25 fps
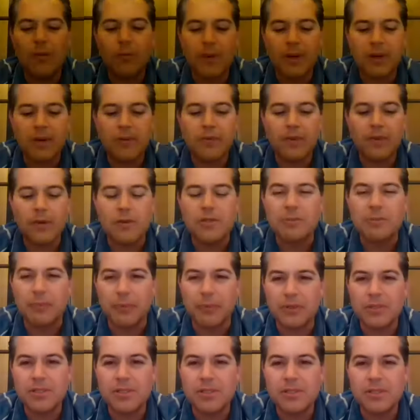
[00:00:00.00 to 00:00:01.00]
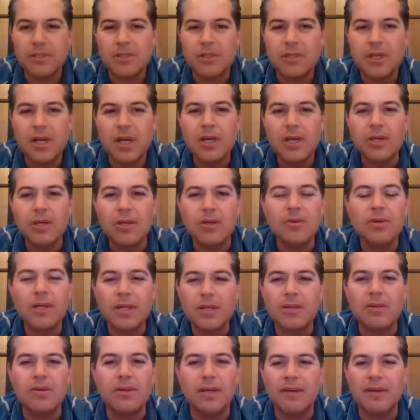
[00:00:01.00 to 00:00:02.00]
one of those persons, you
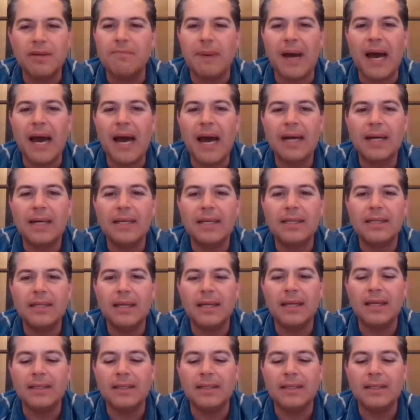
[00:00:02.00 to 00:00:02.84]
need to give back, and